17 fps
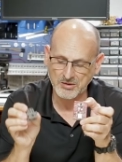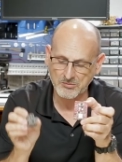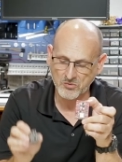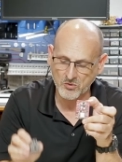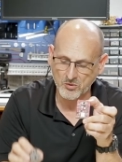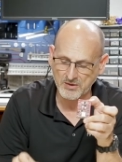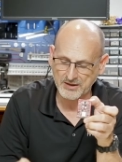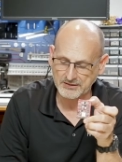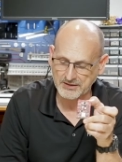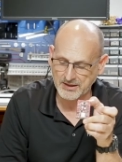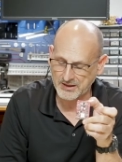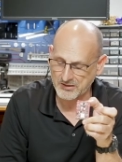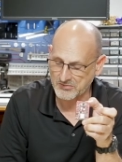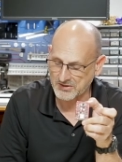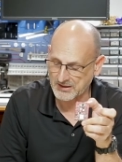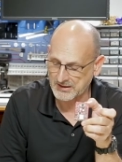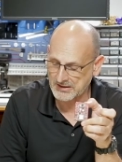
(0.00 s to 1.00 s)
bit more about that
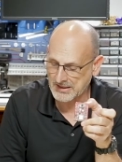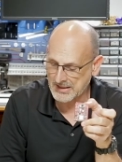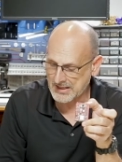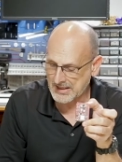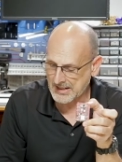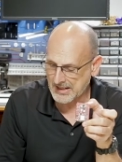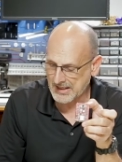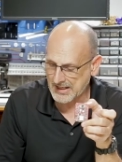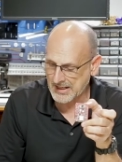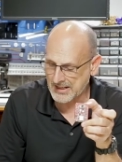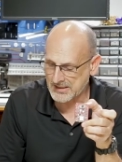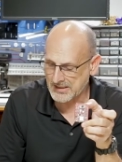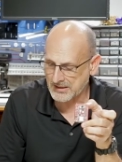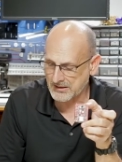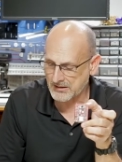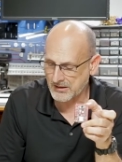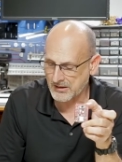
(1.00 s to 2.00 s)
in a minute. And
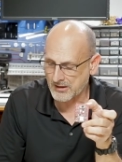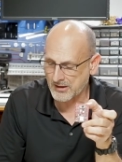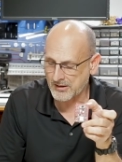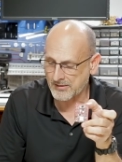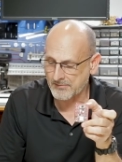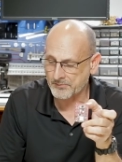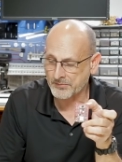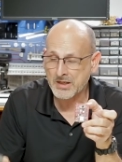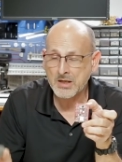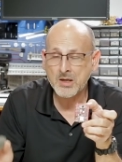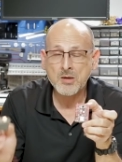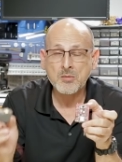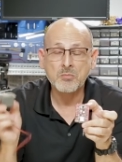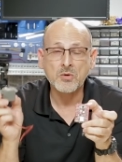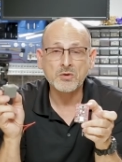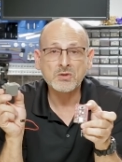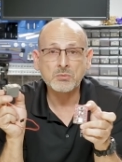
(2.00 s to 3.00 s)
then
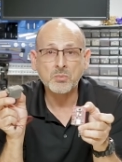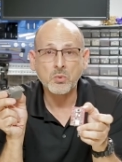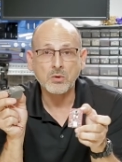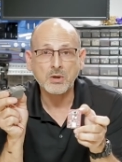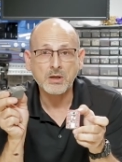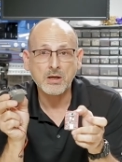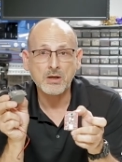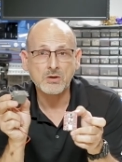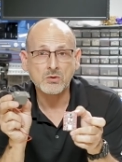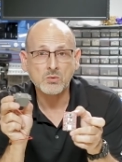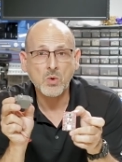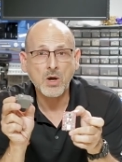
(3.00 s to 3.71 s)
most importantly as